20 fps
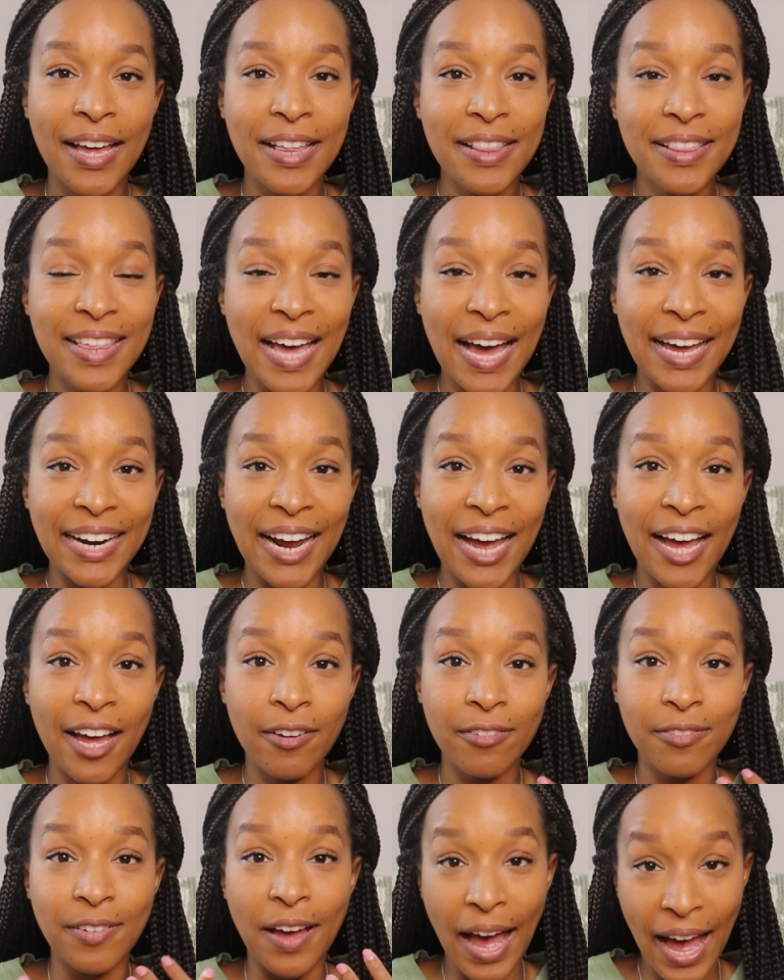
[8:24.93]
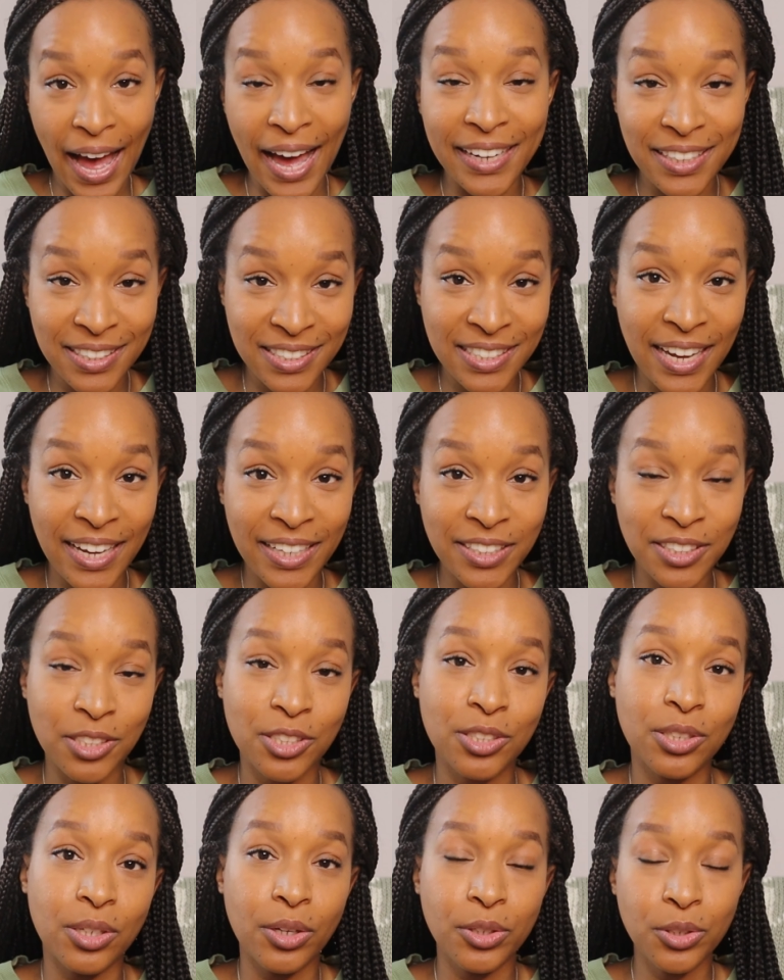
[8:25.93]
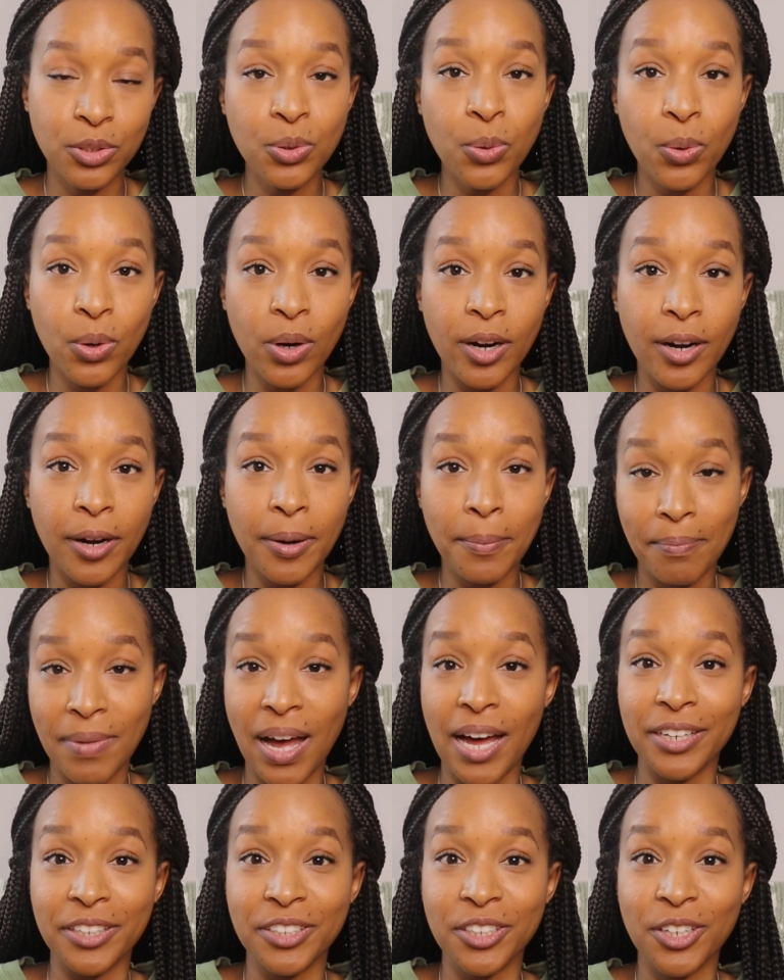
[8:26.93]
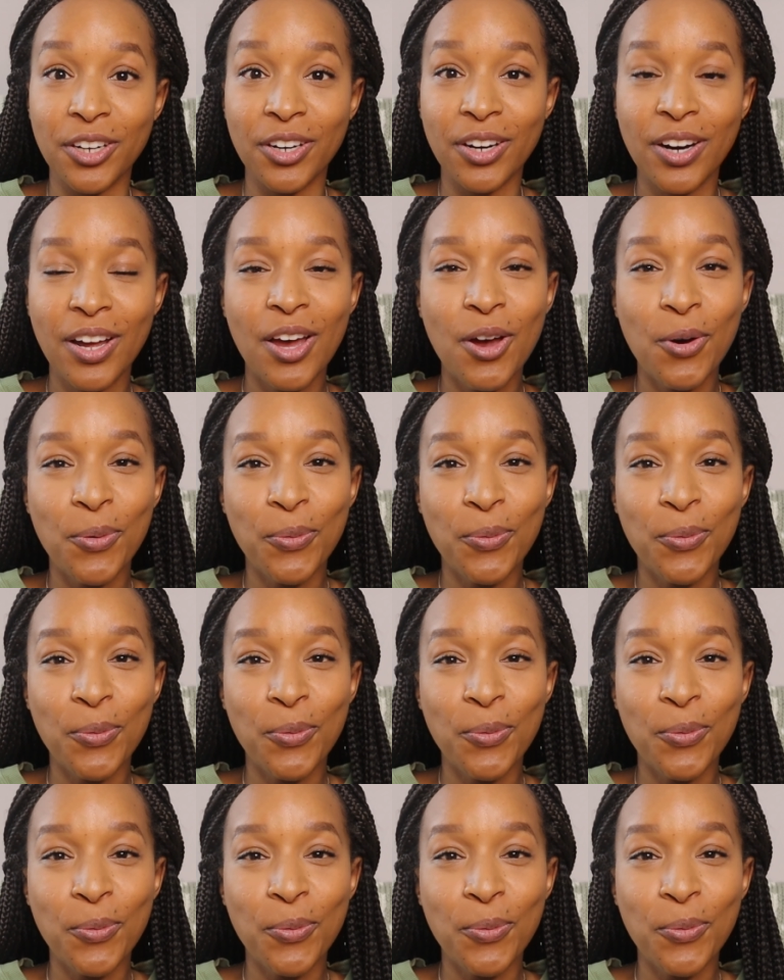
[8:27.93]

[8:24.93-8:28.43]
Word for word: that have accessed your monitor,